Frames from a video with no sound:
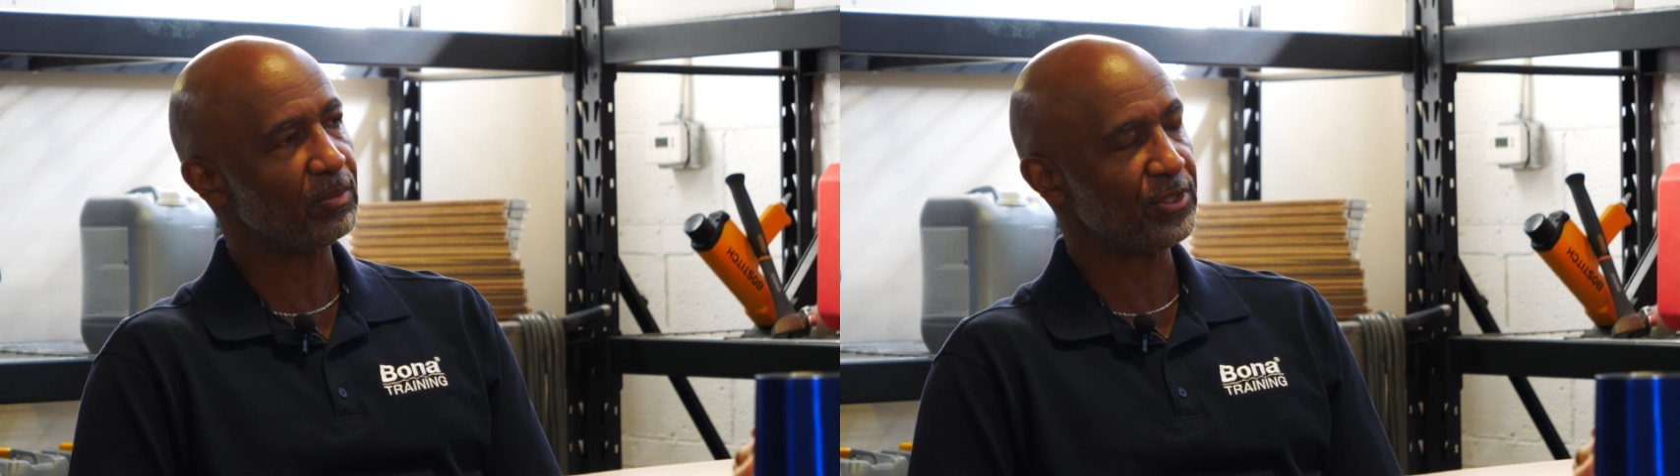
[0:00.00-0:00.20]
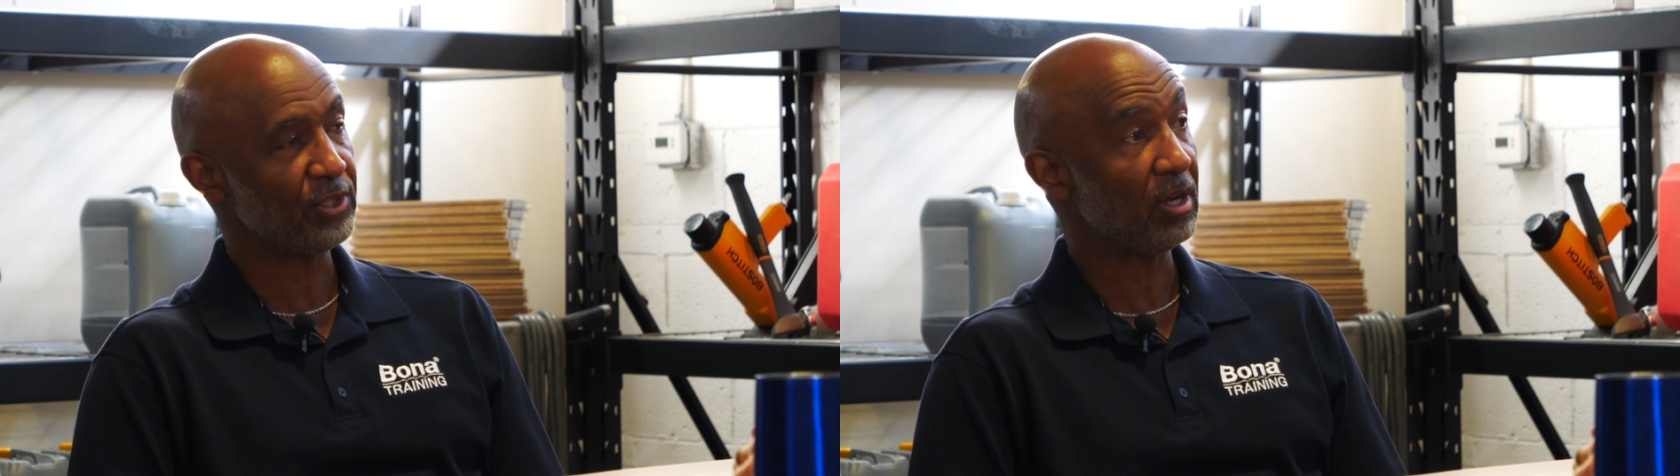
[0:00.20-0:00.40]

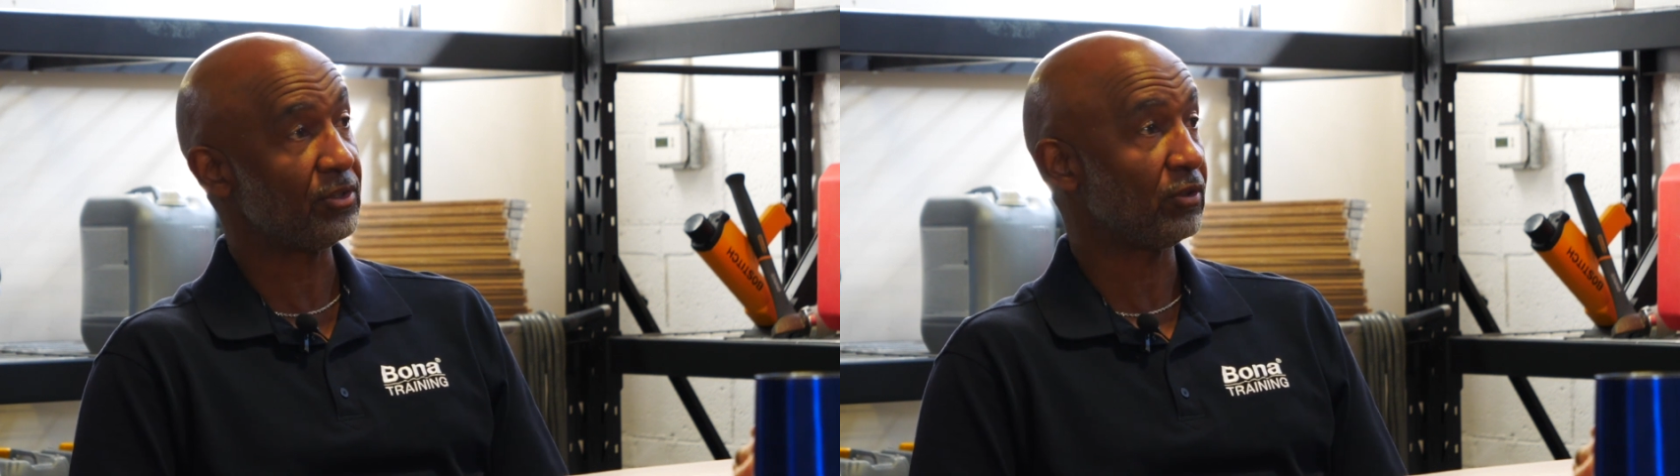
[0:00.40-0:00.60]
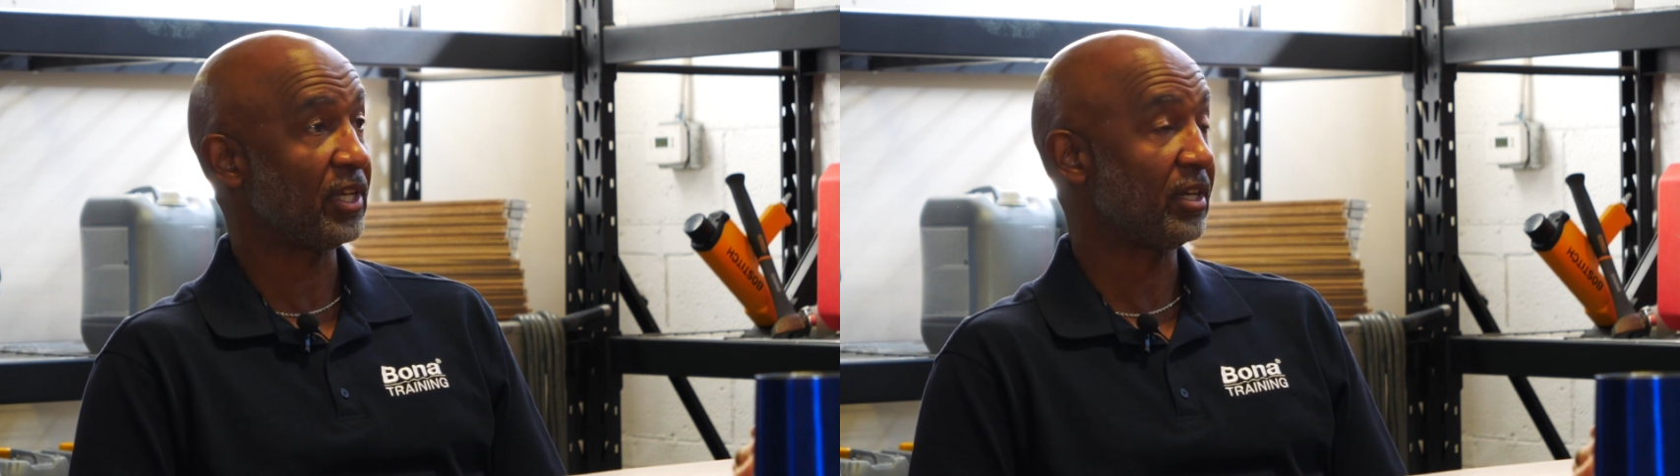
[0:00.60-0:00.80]
but you
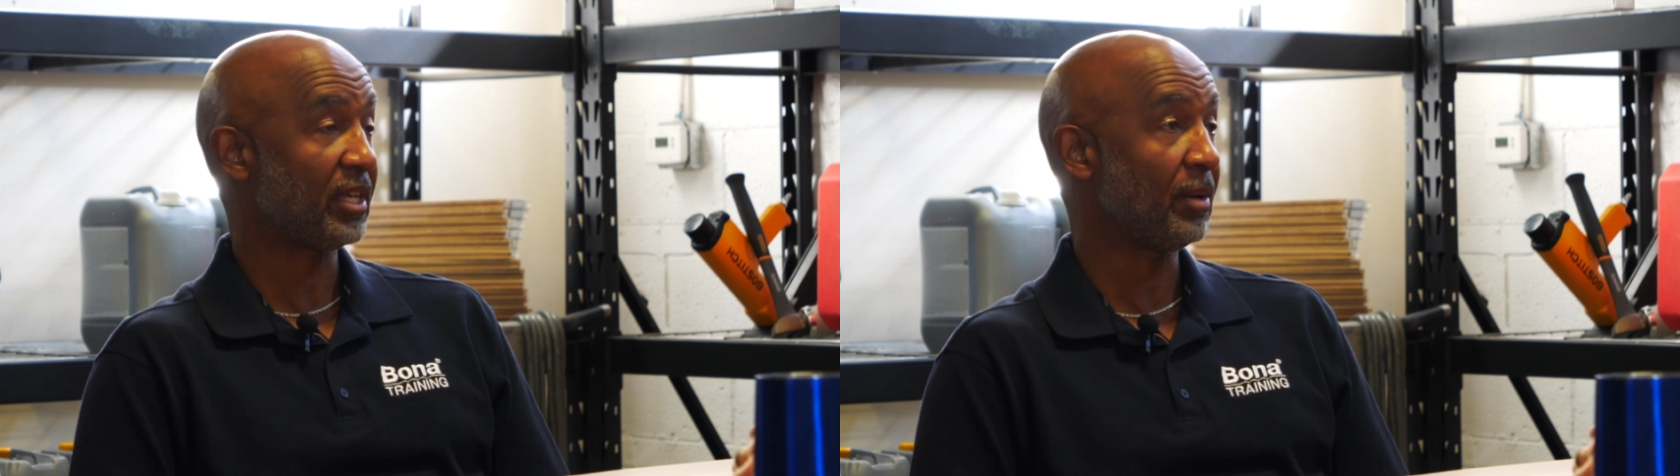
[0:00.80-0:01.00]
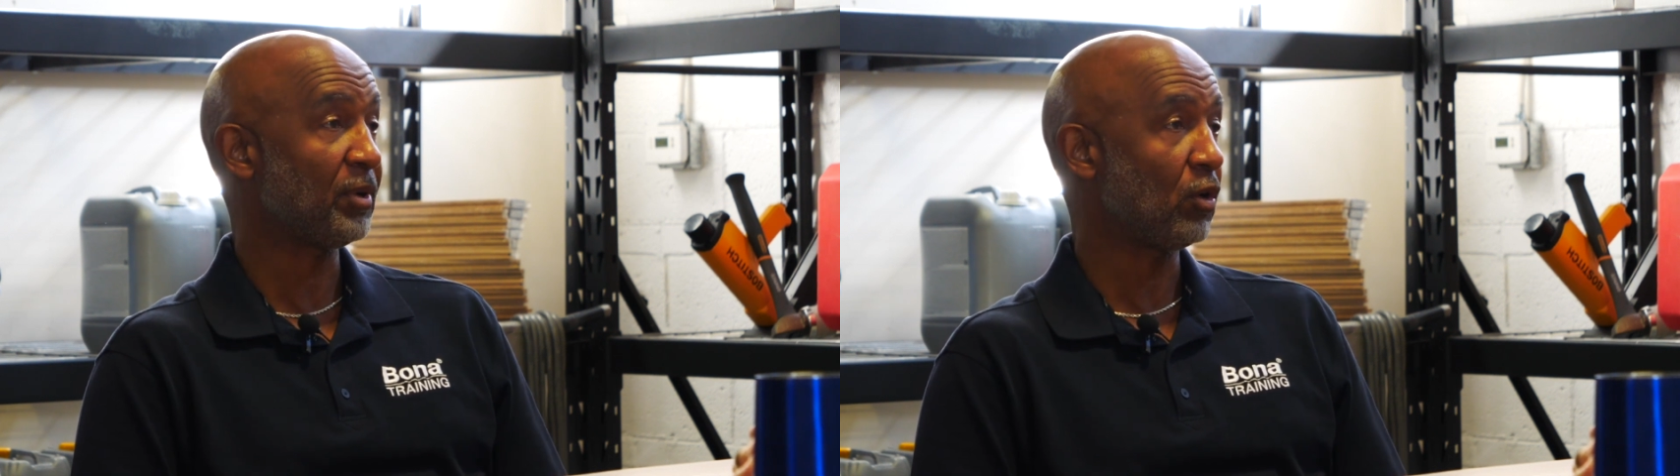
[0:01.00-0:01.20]
also get a
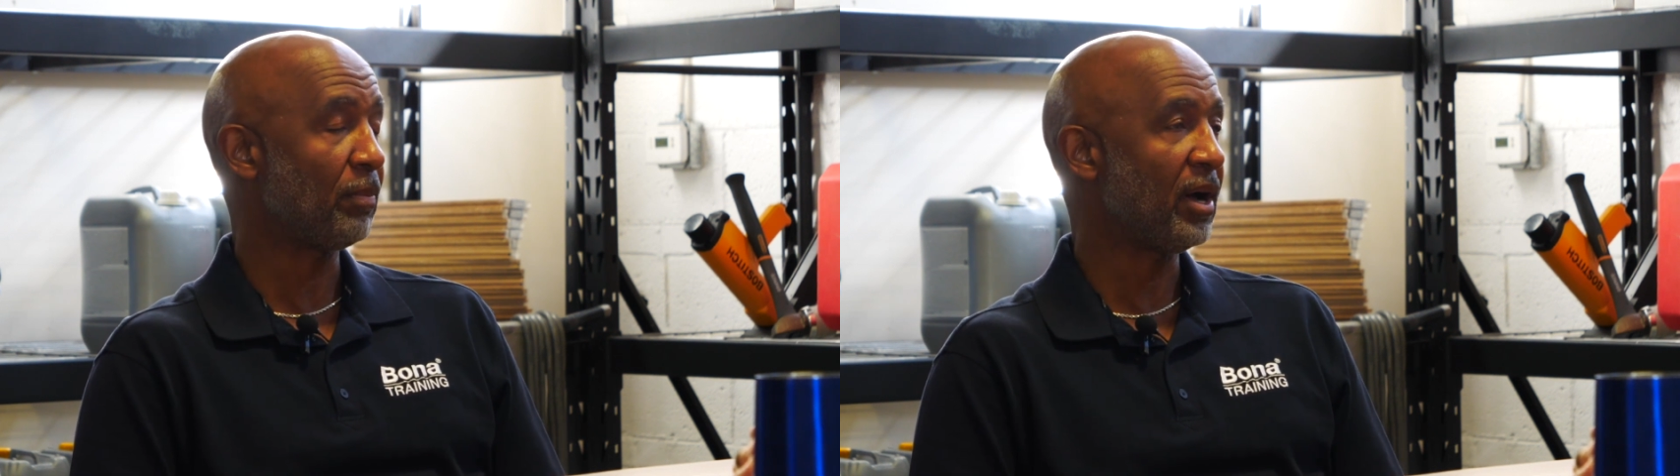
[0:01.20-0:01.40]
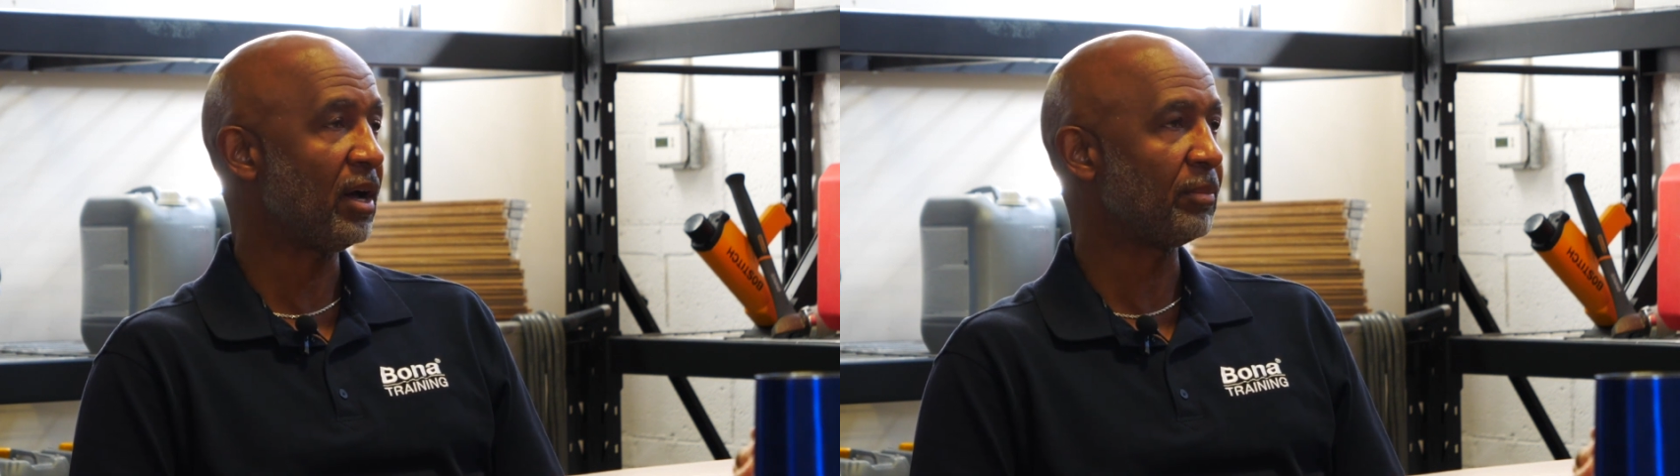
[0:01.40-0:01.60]
chemical
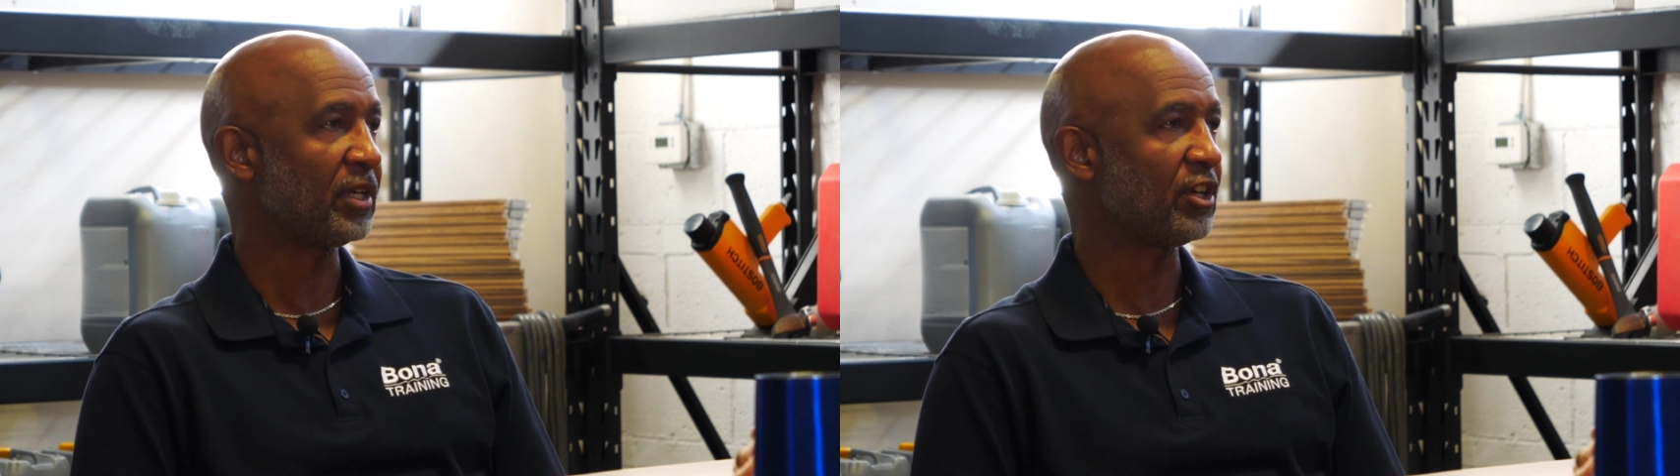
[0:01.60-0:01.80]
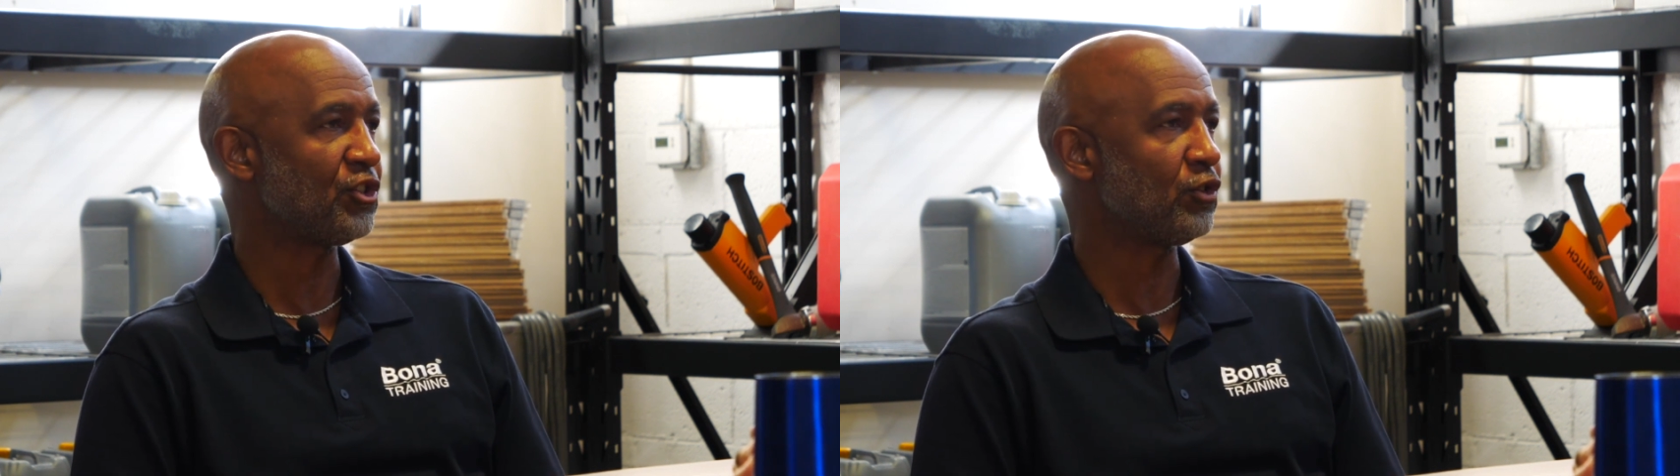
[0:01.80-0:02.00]
bond
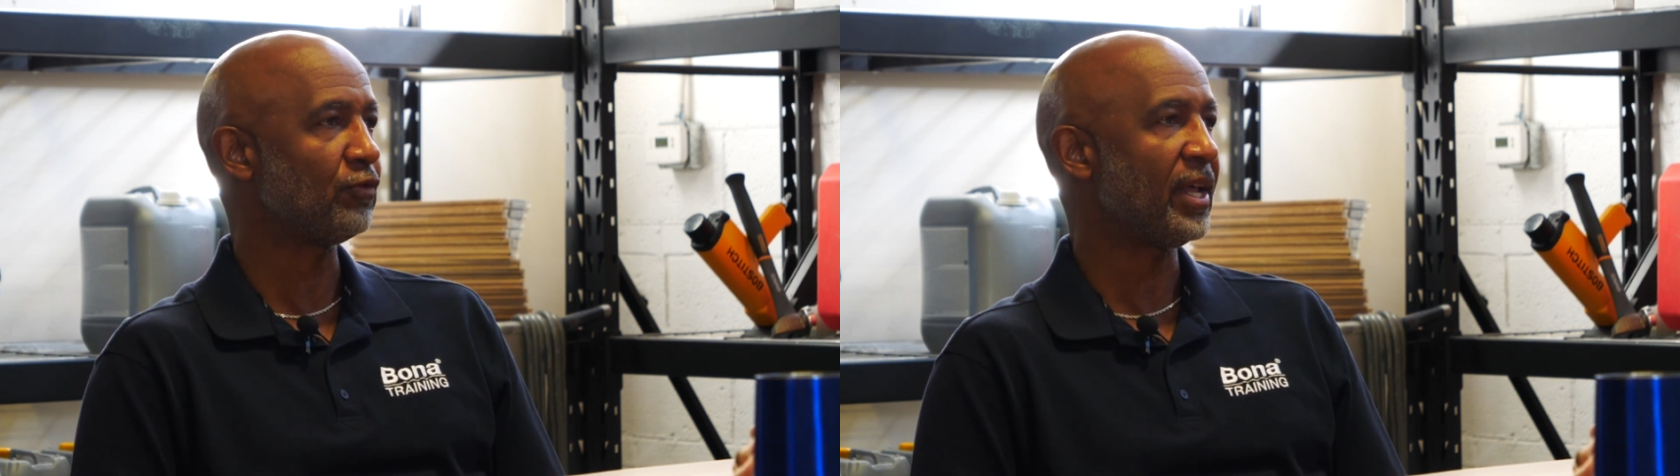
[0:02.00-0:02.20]
because you've